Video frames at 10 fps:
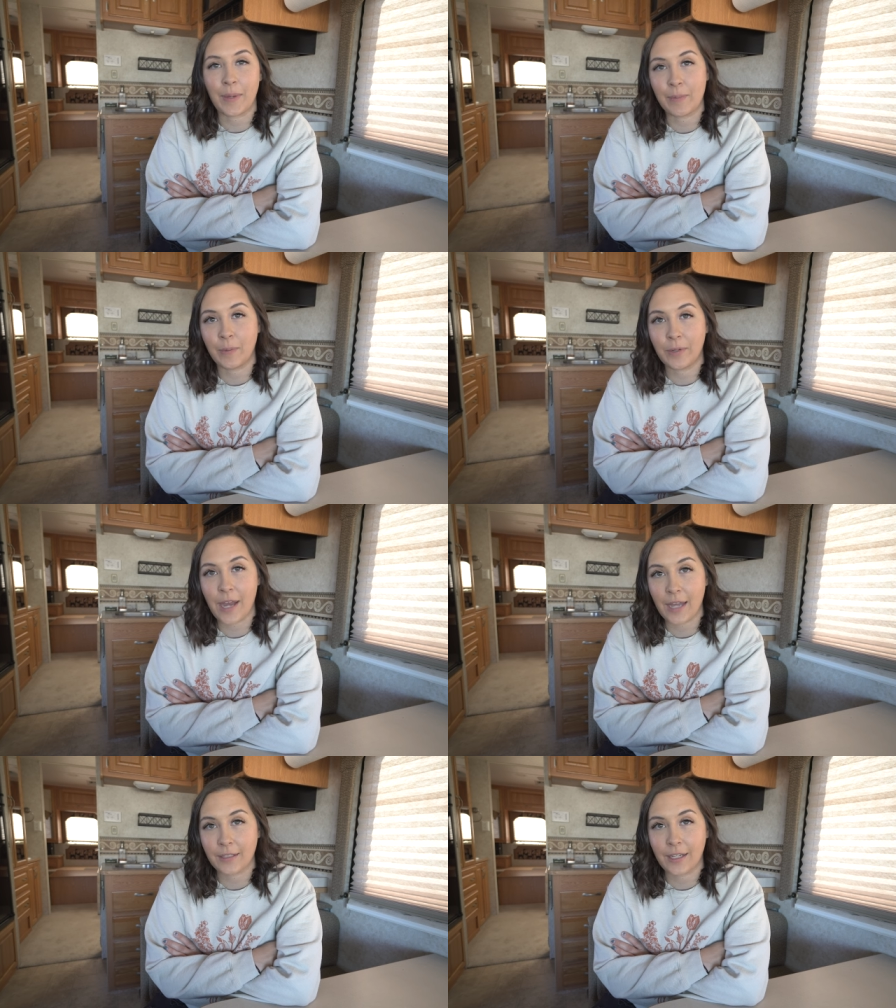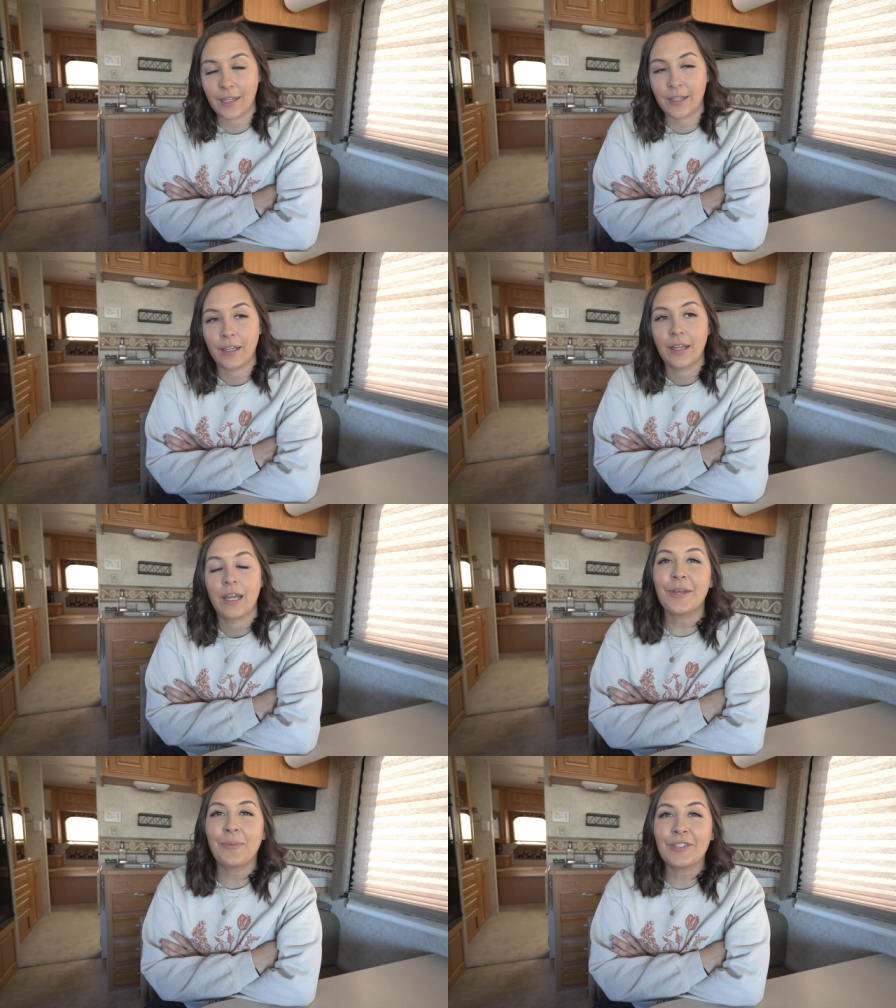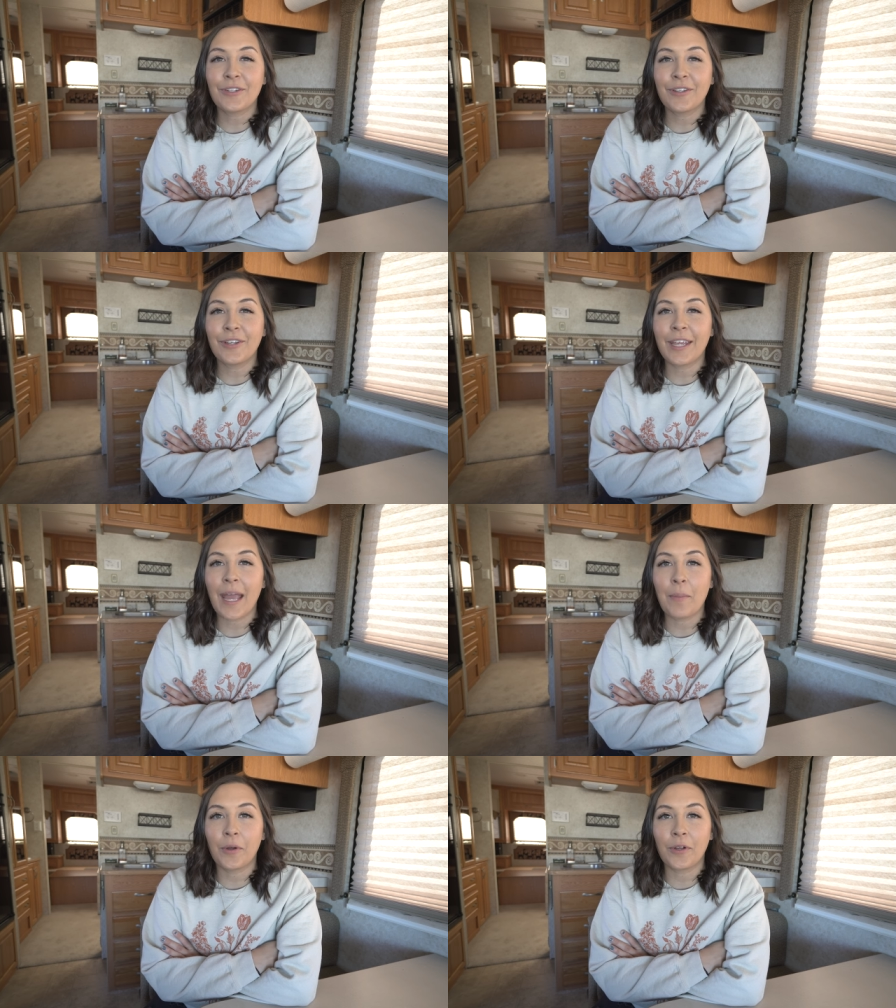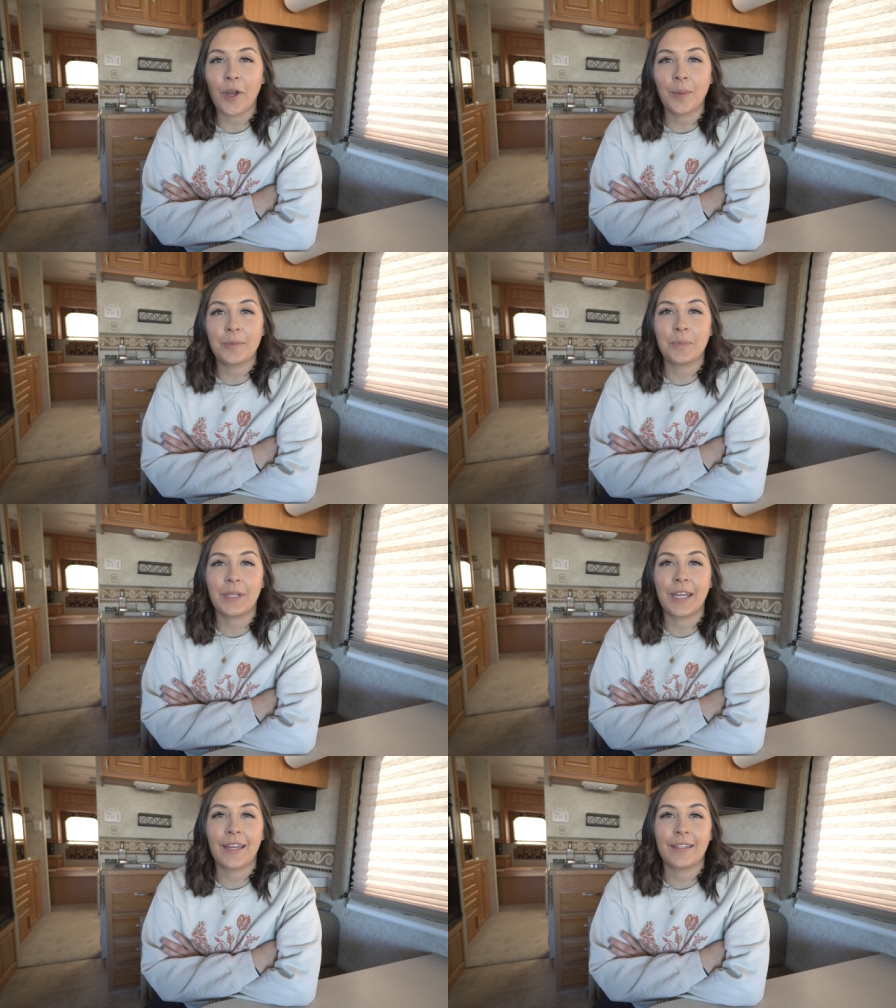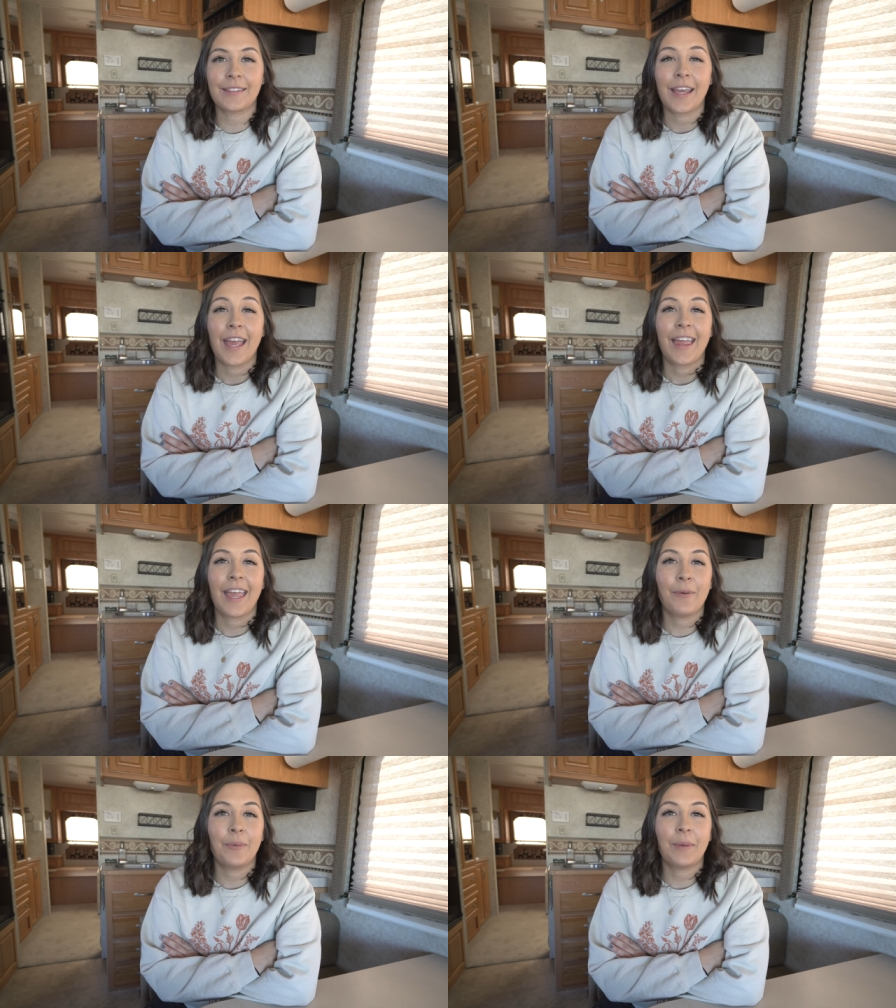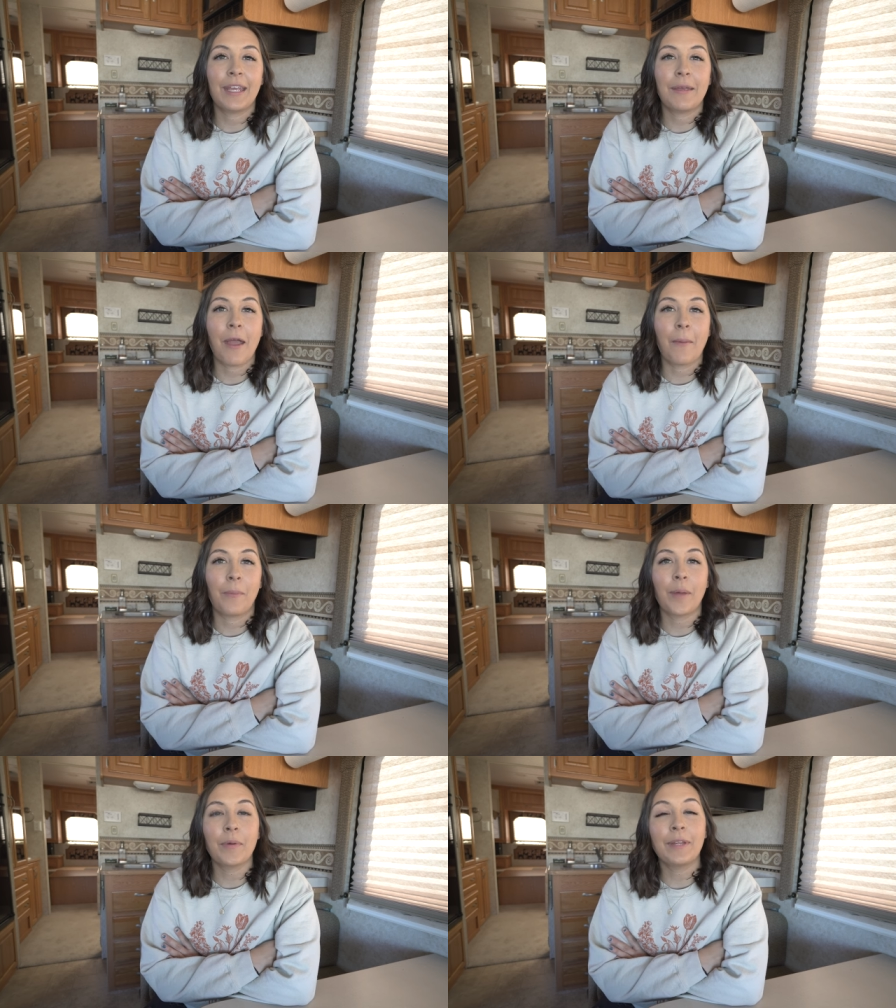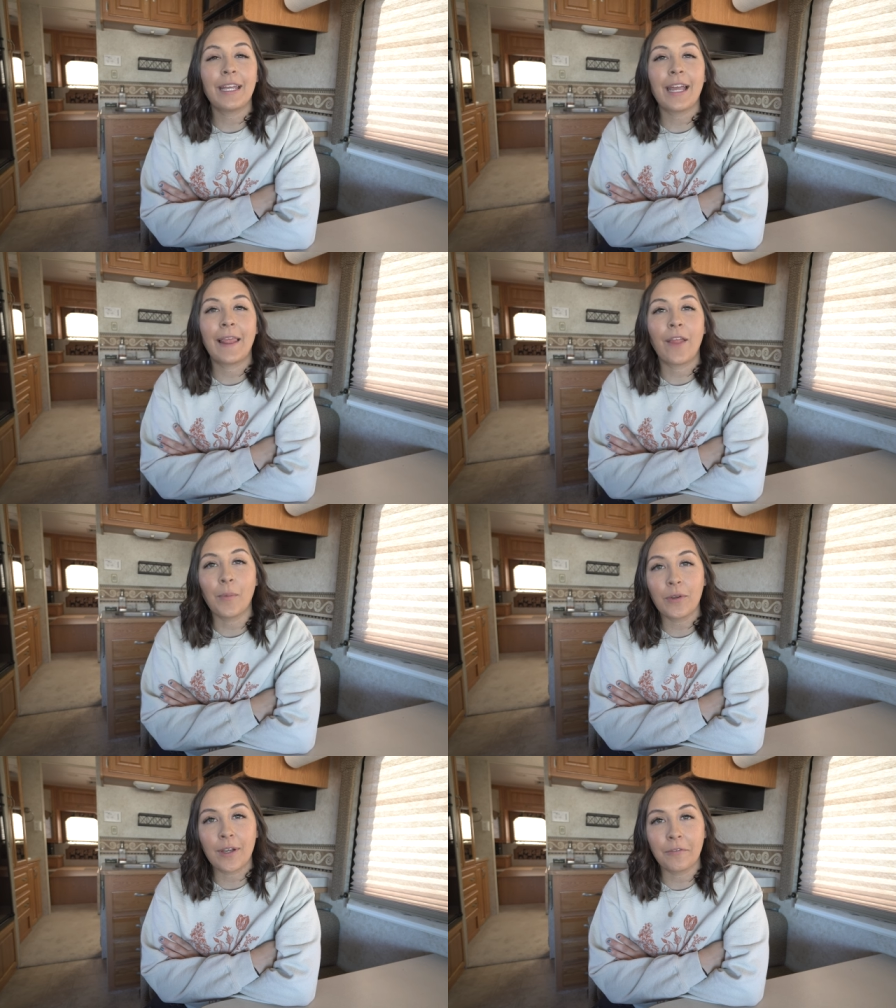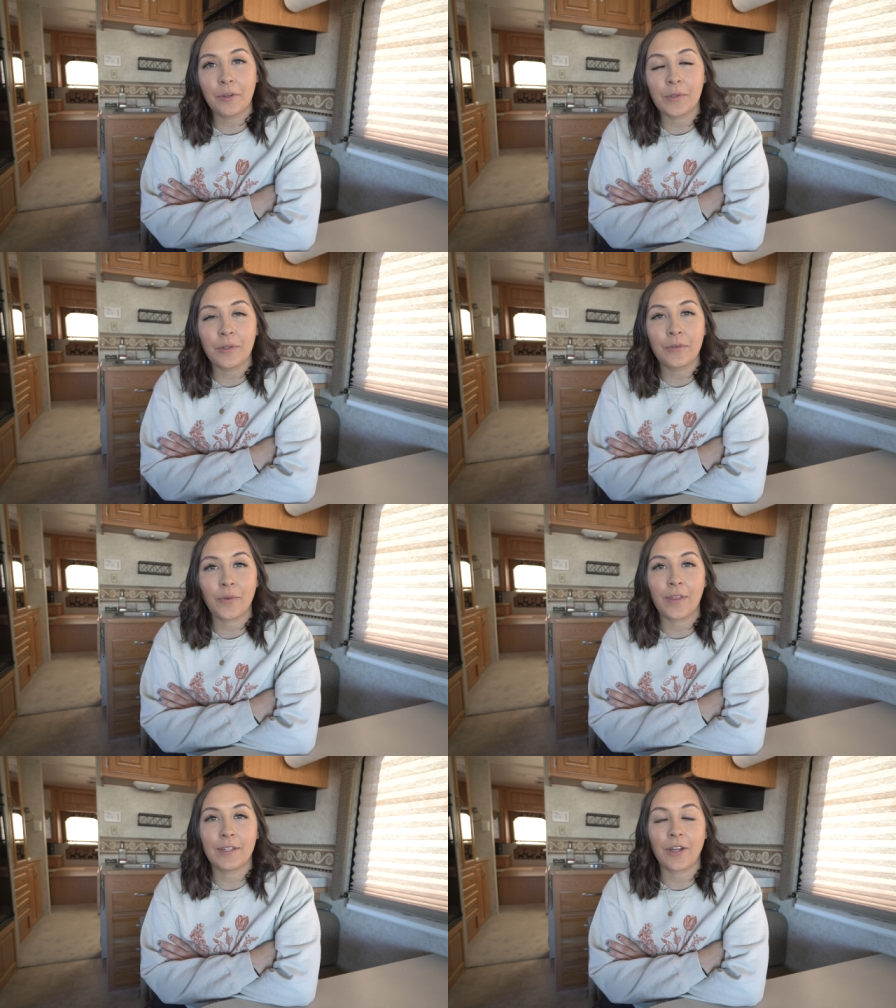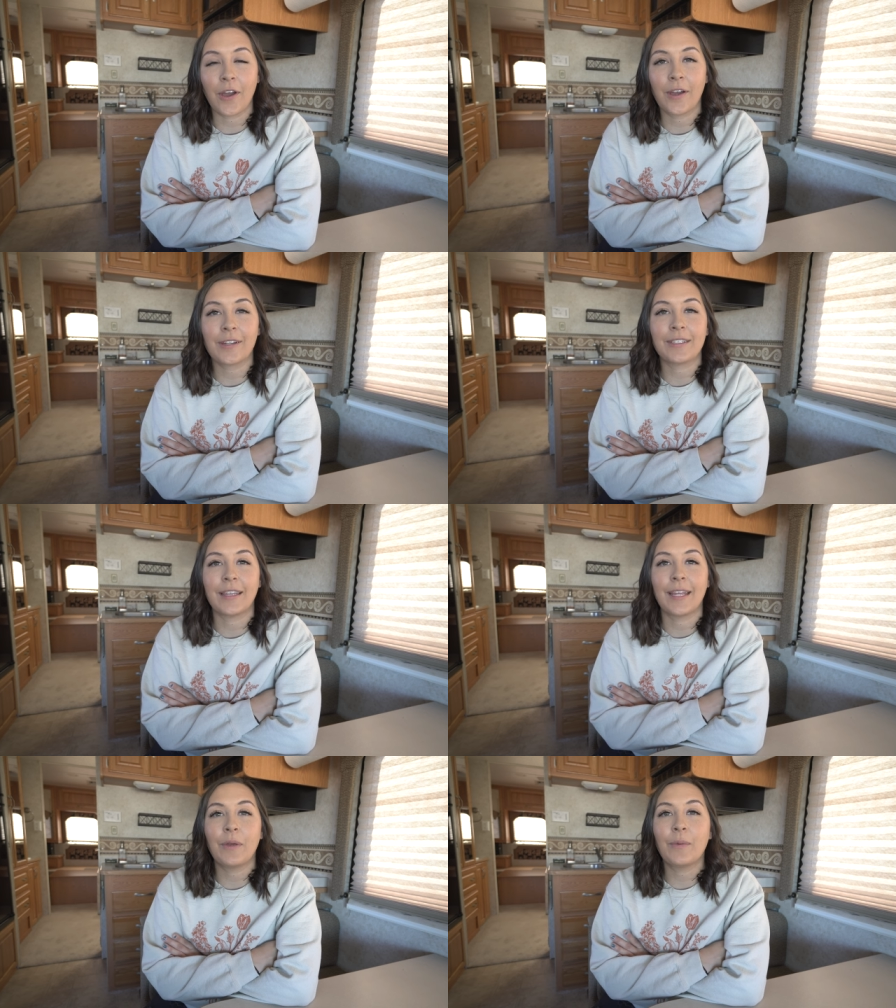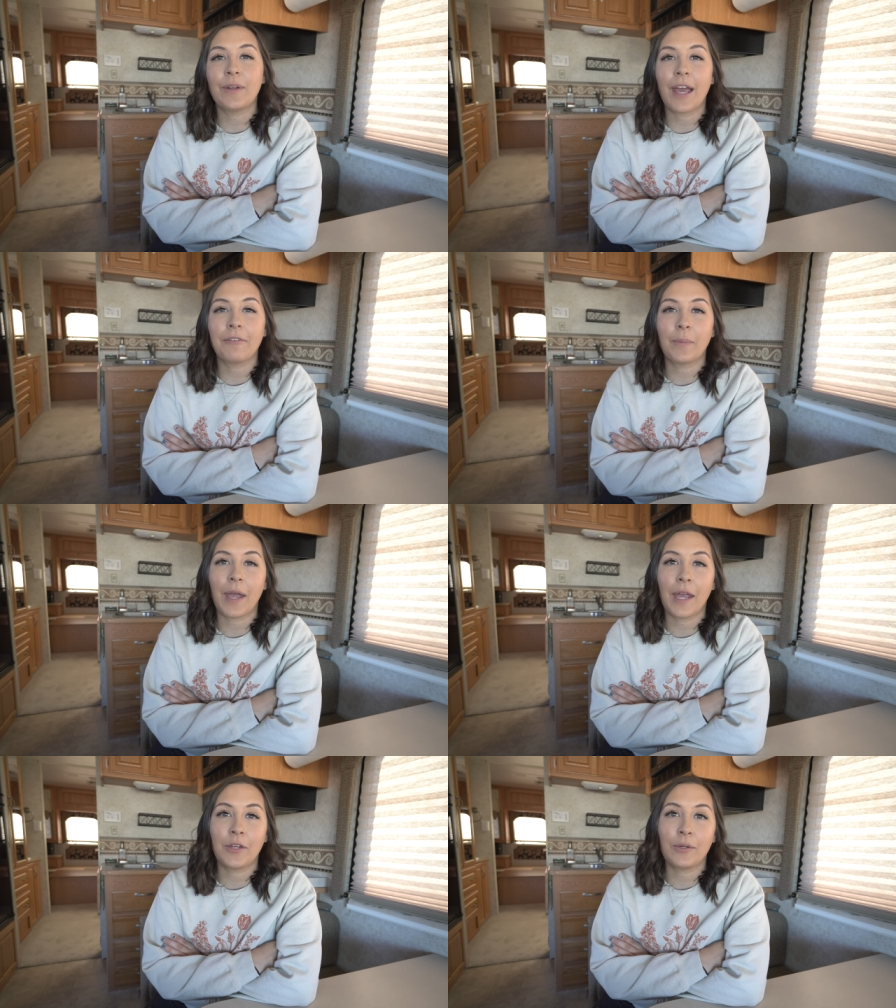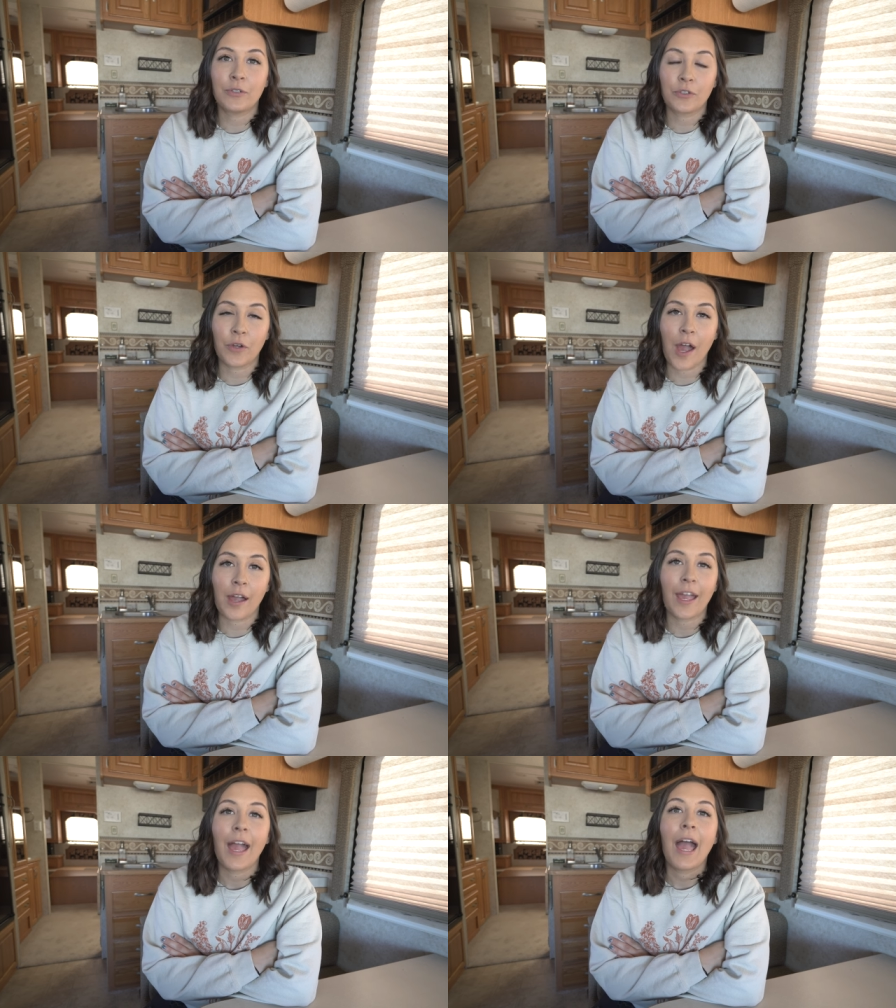people were asking. Then we started looking at motorhomes because it would be probably a lot more comfortable for the dogs and then we wouldn't have to buy a new truck.